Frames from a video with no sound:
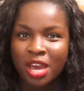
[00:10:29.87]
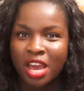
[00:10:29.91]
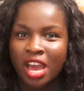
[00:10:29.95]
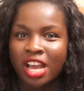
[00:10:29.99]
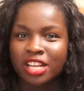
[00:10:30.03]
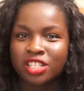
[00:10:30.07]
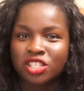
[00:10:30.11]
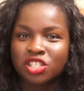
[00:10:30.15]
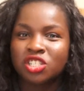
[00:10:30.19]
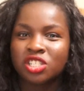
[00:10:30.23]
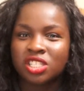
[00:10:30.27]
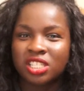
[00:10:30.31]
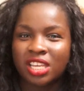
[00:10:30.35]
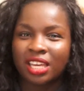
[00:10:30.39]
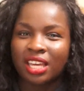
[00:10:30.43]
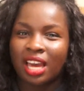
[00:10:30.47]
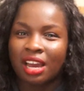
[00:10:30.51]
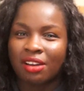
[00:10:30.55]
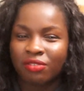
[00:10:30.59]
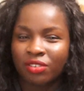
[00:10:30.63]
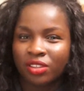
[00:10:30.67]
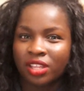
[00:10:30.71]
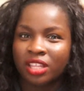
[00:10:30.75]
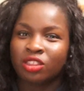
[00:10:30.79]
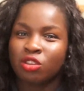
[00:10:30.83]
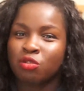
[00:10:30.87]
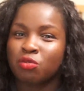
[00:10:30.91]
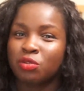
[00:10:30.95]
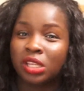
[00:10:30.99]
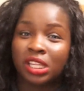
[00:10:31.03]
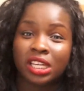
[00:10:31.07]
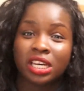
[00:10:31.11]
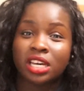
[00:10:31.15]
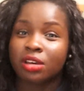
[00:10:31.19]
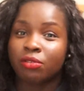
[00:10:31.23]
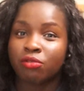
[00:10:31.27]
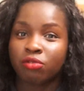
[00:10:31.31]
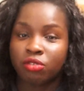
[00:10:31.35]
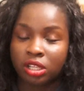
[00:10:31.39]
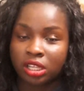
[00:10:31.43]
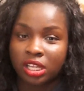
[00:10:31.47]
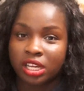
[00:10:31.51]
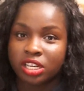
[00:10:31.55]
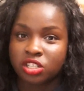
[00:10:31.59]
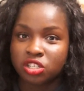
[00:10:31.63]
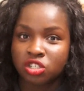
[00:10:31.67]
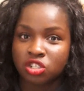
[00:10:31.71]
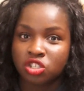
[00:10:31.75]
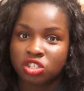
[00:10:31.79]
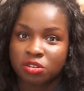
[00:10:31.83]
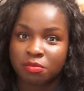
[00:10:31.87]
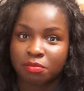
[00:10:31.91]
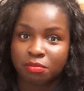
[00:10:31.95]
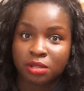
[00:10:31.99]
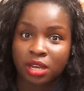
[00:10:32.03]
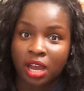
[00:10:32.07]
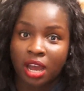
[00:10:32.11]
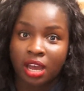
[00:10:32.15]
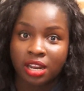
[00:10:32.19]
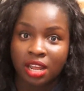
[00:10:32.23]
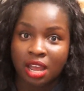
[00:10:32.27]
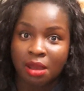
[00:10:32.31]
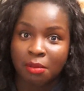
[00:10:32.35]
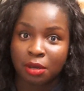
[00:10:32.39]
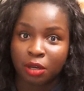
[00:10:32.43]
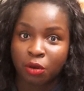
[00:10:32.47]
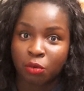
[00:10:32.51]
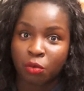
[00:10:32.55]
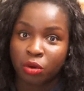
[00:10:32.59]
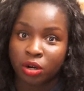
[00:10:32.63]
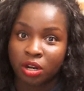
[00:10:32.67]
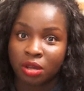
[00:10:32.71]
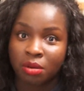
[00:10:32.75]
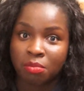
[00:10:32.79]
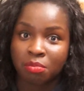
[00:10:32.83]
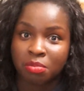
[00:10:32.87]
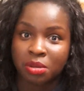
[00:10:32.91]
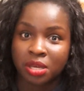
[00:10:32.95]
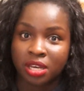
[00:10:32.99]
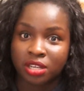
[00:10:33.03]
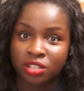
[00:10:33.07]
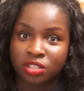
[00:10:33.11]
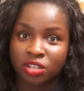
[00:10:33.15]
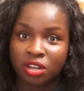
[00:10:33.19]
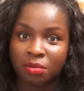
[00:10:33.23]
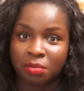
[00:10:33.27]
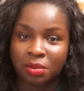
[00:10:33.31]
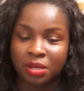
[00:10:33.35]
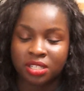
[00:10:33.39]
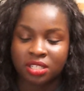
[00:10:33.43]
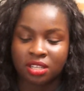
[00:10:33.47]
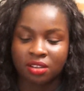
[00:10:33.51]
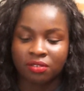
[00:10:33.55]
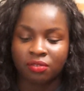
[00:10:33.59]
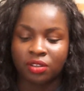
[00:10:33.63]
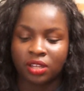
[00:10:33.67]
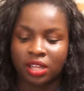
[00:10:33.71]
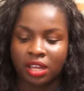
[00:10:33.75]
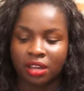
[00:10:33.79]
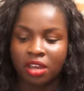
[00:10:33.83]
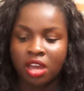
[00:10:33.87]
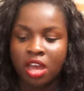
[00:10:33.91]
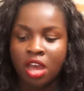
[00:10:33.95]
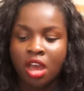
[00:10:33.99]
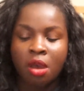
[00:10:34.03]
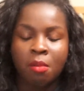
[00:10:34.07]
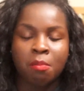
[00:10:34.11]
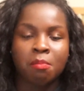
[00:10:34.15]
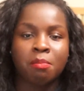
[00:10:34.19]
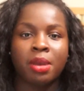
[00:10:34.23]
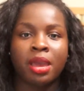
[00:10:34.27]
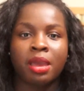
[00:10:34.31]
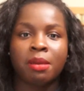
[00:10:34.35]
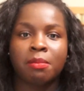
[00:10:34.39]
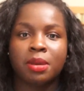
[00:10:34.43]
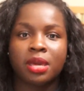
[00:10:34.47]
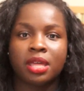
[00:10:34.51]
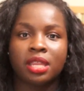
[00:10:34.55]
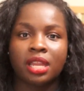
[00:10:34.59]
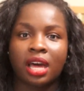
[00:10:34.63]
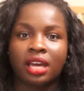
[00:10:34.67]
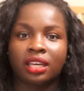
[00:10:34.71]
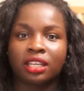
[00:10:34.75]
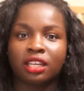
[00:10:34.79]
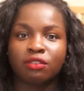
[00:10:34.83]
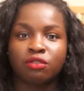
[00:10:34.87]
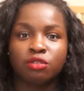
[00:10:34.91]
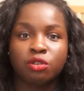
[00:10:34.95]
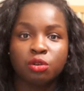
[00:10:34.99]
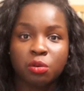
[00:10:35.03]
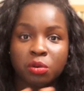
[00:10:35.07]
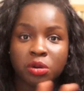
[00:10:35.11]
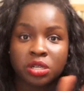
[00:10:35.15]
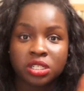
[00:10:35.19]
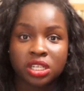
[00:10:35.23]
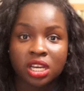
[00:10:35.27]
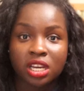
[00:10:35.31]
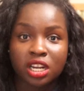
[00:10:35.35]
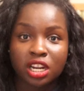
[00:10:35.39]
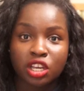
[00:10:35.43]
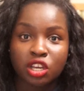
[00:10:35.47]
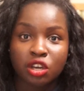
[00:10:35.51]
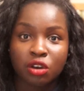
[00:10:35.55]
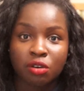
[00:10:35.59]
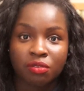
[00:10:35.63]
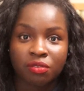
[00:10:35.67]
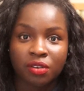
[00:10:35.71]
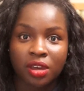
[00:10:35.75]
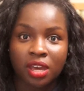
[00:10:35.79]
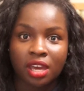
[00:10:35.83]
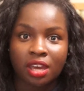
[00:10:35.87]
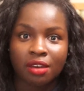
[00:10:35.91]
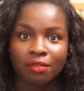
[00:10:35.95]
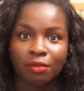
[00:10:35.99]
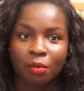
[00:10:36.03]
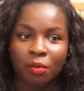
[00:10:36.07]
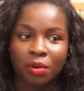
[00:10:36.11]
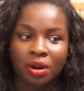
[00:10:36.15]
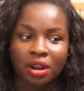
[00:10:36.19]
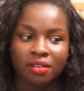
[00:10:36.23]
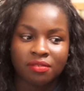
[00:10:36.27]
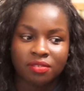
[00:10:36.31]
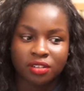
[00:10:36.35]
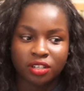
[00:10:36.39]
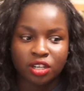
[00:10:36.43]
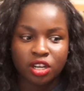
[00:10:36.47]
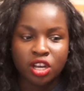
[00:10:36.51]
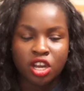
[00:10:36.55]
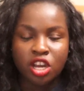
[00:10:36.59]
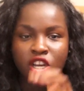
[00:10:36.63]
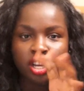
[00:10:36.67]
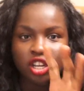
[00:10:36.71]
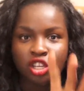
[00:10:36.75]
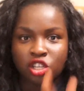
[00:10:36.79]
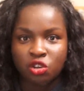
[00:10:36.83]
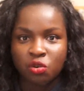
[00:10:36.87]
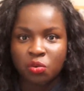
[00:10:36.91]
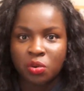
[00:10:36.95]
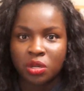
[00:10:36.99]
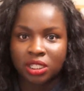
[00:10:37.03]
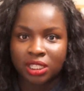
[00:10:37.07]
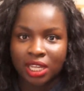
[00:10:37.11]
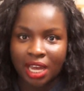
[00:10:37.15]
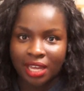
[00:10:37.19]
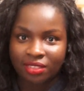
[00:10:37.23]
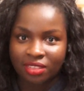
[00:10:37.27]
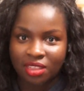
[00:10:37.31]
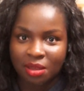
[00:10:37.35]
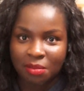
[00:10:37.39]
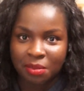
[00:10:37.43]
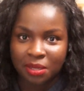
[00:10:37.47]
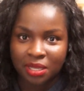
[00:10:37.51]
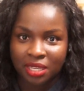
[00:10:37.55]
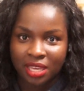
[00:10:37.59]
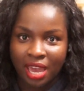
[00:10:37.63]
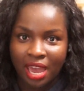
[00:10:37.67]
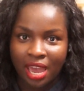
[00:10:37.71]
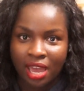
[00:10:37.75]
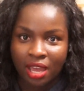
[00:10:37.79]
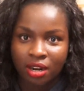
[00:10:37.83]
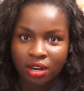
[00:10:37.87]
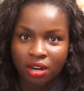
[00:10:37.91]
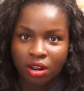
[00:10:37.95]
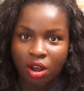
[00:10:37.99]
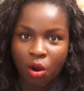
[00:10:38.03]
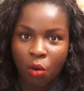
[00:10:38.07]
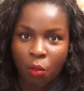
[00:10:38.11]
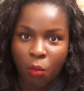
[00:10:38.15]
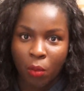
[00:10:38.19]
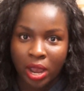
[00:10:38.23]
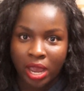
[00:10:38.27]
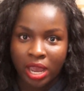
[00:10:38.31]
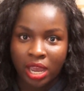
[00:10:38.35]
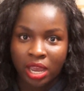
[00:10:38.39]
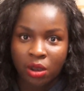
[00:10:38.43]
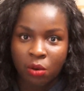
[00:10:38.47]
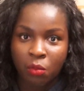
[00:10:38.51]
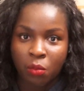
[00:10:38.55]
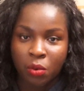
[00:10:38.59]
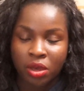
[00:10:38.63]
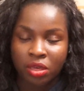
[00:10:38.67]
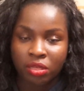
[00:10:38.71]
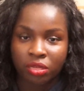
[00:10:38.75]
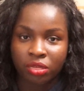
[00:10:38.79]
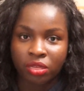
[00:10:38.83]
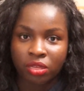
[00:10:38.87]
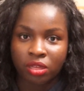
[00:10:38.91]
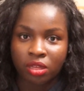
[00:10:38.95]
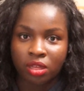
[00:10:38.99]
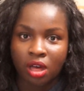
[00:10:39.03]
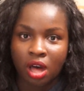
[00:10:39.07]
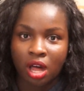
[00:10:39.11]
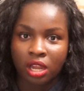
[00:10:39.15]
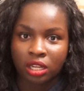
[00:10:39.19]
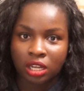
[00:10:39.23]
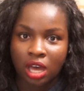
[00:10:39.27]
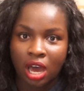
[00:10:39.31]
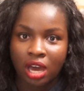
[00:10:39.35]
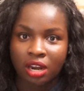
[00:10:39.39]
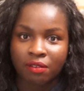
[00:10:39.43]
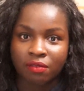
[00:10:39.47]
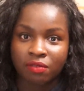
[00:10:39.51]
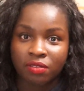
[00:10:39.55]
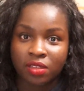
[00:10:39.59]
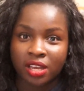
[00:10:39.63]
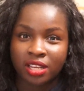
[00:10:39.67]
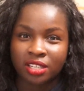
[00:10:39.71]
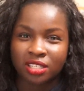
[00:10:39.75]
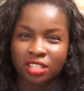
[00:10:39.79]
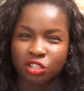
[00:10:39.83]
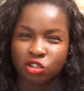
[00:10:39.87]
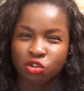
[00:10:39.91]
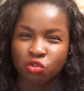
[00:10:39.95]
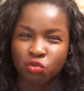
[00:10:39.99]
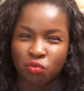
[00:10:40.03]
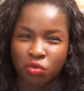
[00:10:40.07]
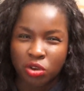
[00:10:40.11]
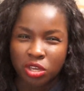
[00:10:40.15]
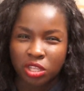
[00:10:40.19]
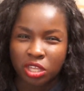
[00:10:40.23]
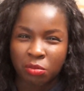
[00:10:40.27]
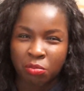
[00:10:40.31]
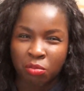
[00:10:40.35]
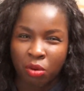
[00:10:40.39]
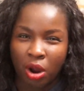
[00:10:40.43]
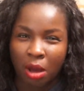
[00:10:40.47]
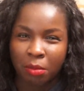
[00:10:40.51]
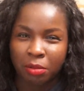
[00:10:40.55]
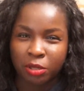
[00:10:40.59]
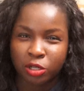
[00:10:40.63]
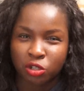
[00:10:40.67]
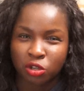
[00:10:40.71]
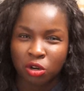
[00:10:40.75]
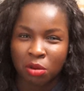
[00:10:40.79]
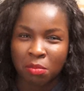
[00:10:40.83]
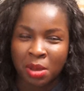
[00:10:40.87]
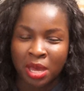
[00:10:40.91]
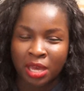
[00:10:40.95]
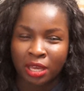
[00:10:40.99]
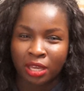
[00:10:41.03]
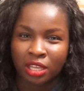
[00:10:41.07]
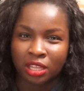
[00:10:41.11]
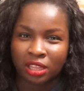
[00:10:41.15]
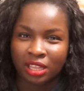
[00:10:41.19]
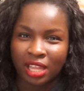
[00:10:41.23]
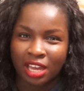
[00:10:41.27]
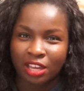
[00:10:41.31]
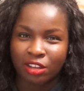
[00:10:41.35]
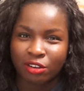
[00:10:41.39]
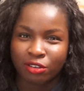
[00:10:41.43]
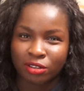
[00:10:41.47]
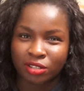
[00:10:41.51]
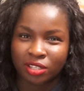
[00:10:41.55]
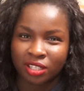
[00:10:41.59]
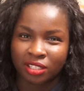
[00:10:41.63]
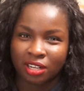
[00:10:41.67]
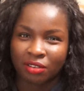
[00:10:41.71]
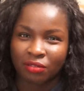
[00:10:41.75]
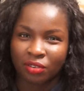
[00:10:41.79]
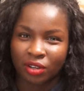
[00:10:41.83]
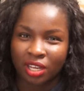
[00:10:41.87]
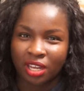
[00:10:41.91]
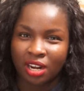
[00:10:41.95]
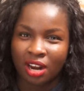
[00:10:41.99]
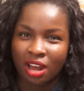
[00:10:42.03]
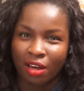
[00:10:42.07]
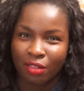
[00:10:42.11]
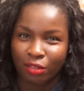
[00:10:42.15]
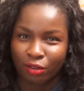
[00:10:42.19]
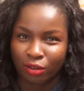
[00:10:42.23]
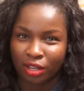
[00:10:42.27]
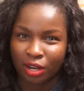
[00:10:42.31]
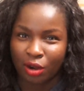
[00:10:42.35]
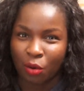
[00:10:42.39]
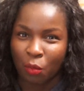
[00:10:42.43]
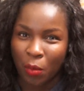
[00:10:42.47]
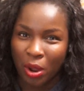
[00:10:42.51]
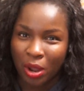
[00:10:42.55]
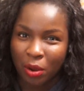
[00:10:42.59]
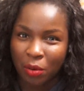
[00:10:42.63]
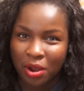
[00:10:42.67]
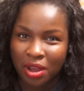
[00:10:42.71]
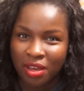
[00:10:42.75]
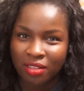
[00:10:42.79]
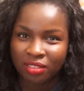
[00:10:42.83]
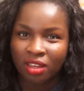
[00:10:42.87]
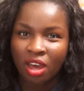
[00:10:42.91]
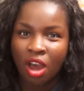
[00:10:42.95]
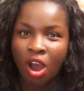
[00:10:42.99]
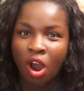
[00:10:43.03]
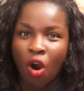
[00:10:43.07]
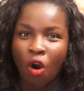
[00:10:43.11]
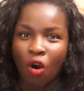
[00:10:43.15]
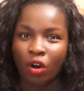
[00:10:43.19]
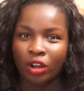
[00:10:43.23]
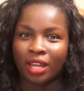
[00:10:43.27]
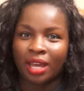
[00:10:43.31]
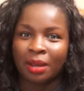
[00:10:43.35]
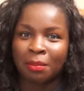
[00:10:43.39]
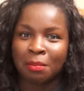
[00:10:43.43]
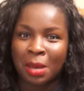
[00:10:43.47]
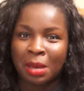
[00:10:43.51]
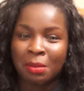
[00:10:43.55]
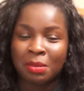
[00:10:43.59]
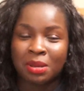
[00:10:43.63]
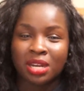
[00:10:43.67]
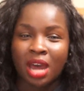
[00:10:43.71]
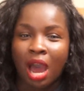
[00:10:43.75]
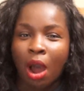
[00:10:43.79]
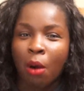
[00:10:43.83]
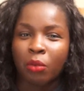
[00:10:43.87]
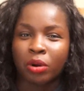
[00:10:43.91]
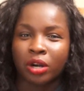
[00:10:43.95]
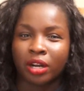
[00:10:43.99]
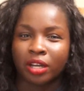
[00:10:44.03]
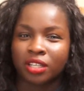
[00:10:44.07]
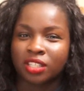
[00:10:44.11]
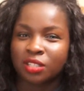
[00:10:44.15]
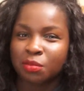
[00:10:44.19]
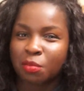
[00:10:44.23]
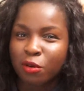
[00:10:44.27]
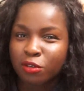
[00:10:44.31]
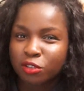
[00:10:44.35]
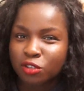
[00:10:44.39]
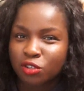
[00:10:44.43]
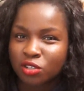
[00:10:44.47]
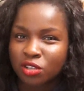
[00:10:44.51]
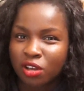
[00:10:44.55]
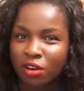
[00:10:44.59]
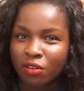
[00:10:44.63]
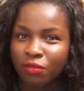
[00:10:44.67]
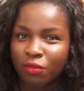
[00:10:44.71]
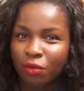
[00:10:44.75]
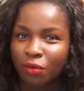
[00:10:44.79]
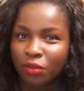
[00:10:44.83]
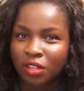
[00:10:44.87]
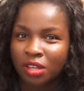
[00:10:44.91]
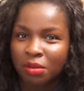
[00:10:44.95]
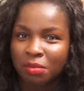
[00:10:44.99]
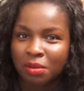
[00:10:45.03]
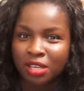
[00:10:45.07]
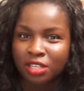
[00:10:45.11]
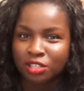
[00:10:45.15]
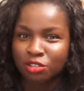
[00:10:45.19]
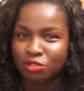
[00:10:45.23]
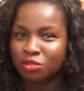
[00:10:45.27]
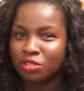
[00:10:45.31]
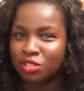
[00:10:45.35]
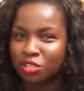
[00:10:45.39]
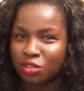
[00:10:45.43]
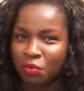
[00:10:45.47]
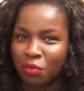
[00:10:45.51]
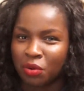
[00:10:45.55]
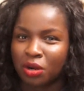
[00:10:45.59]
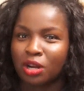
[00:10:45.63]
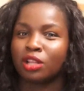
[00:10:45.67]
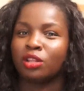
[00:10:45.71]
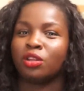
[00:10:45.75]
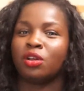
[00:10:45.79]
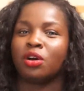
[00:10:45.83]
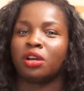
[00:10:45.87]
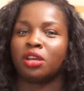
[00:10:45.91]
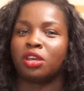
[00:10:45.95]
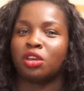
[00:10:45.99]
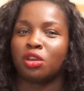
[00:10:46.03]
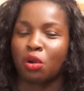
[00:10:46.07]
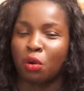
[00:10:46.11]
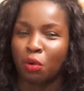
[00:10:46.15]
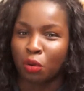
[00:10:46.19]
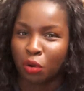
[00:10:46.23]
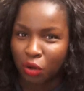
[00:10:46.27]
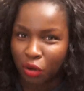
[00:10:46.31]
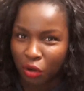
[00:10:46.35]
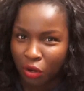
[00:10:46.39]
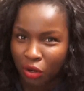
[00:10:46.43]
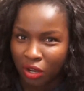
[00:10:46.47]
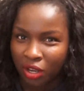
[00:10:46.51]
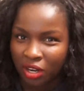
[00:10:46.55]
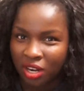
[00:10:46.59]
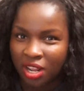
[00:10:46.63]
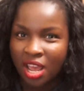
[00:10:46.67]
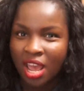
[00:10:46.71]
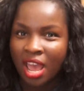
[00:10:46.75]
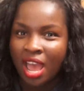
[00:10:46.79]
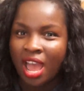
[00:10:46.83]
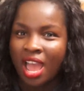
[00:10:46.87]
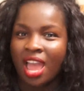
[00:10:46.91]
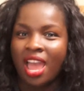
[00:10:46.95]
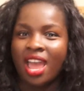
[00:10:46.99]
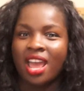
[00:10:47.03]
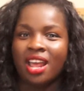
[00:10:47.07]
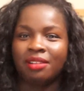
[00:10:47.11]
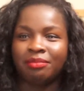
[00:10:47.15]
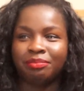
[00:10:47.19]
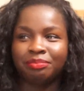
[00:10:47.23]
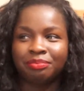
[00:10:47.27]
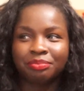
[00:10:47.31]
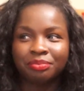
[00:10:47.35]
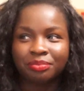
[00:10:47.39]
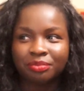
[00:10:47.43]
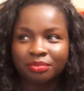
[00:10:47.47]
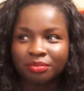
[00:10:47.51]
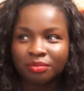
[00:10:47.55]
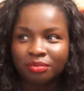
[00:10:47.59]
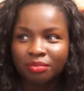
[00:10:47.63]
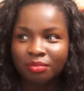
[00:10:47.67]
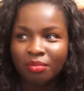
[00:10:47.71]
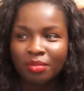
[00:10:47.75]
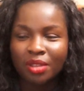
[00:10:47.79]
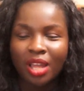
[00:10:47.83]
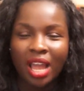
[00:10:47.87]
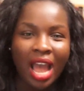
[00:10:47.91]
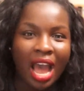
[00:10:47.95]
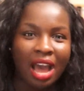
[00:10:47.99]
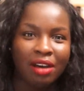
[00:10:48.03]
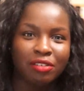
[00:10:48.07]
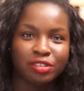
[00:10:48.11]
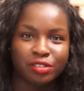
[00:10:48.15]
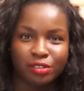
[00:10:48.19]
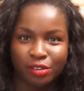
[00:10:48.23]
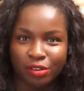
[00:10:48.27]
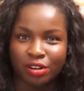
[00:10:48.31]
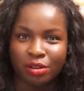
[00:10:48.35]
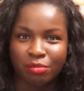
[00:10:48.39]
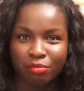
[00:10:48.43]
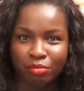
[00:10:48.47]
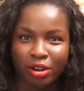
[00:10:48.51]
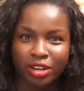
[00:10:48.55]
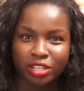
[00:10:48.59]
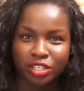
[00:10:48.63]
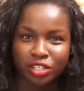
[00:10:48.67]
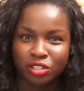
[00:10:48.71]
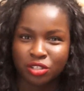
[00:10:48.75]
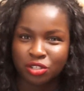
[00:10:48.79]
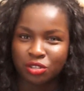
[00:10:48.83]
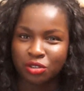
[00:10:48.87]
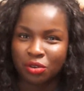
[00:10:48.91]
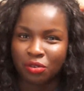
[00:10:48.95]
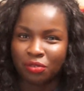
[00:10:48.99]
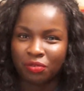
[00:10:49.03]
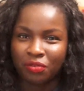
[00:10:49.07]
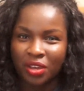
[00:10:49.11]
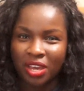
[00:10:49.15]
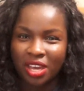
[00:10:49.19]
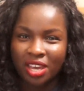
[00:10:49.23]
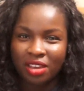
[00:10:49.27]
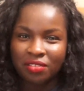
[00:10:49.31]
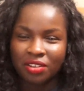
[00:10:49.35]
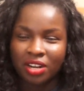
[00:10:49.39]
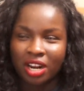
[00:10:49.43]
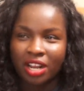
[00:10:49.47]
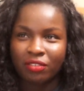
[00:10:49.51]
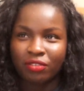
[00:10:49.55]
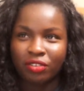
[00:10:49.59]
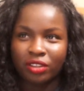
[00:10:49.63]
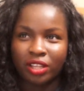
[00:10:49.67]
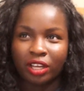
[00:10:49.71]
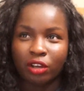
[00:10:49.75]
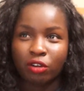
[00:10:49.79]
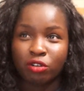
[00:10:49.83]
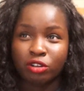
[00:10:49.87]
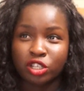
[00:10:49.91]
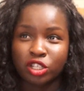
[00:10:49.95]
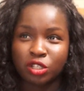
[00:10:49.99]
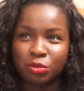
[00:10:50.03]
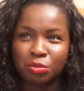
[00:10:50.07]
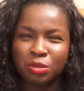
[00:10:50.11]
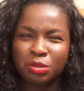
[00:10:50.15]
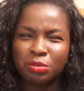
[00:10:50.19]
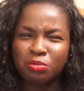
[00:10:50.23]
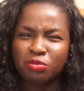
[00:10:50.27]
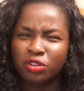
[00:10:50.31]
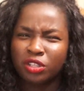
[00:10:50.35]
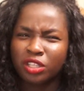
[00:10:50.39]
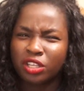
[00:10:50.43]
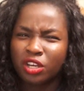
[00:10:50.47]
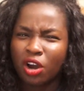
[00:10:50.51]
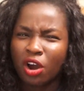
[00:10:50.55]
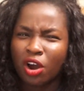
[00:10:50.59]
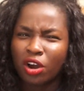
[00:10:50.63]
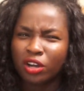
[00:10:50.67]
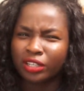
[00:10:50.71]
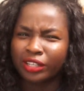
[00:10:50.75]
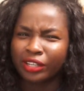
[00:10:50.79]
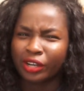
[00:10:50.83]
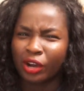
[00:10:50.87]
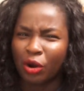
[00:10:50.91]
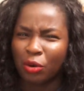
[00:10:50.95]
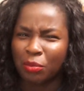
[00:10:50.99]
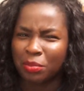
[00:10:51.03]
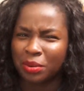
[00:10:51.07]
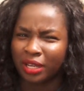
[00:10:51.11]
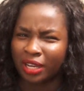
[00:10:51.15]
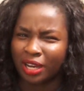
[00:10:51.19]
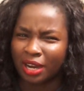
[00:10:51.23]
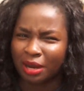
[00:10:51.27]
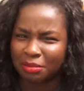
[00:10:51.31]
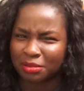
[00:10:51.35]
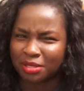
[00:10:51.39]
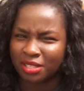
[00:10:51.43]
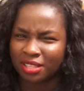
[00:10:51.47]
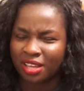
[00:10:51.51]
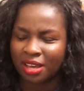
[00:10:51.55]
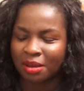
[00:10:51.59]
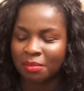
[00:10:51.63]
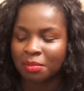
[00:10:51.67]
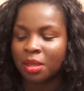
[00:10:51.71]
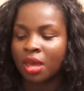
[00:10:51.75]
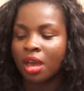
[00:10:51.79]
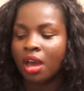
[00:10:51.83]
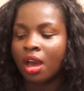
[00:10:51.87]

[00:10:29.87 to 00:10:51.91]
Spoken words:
It's just like, I feel like the relationship dynamic wouldn't be as good, because I feel like maybe like if you were dating your fave or whatever, you would let them get away with a lot of things that you really probably shouldn't let your significant other get away with, or like maybe not want to expose yourself fully because you still want to look, you know, good and have a certain impression to your fave. And I feel like it would just be really hard like opening up to them.